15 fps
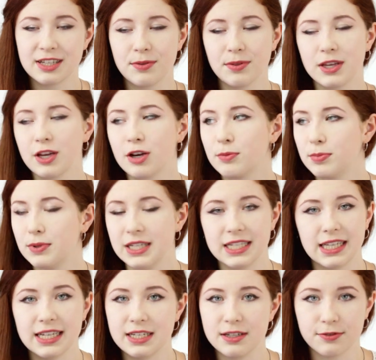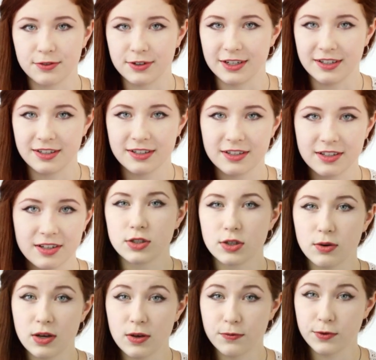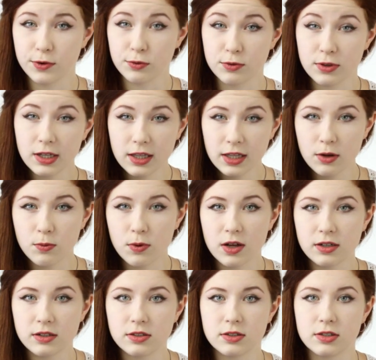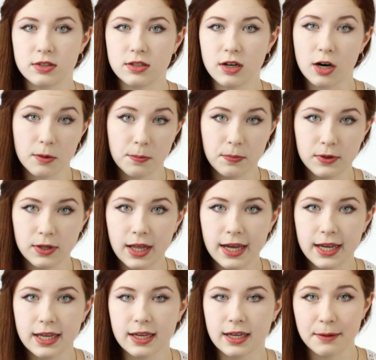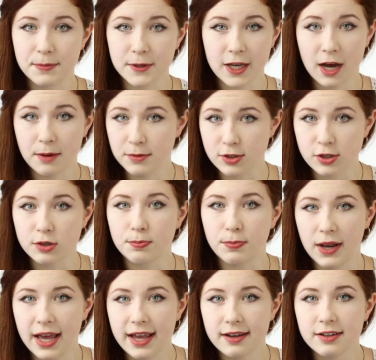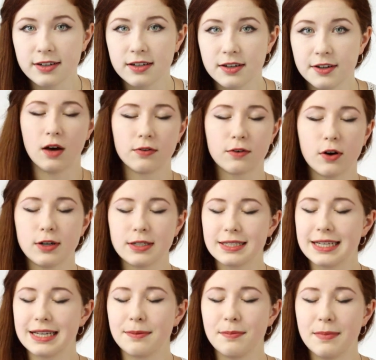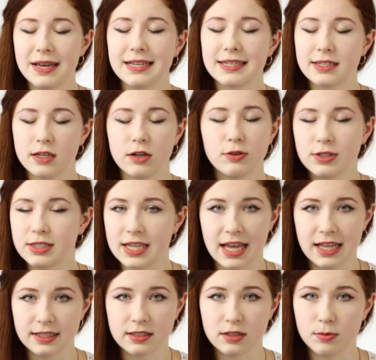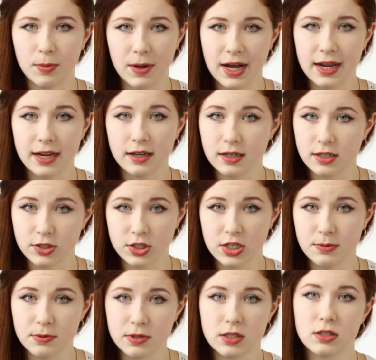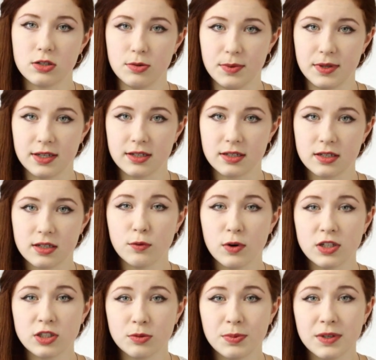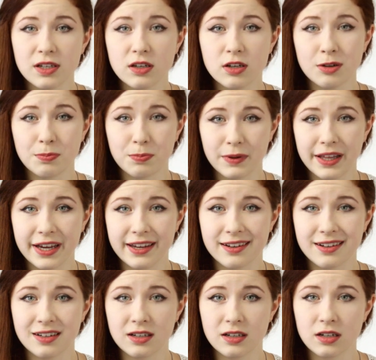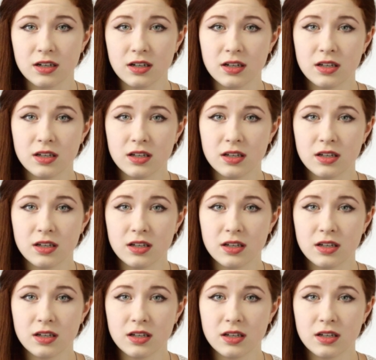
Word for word: something completely different. So if you really want to start playing and become a good player, of course it makes no sense to buy a cheap instrument. If you want to be a good player,